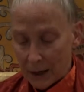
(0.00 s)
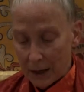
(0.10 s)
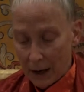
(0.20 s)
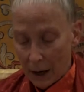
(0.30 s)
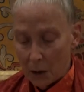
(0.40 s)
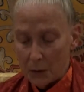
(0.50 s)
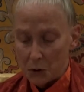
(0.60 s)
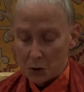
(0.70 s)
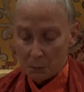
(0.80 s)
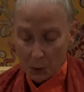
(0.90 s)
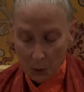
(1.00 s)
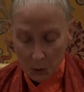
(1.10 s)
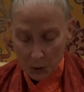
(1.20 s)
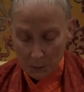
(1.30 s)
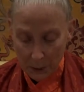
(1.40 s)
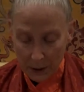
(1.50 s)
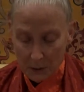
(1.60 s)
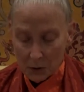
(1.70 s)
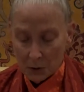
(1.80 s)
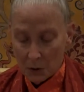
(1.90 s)
and how the supposed
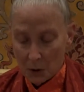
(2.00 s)
peasant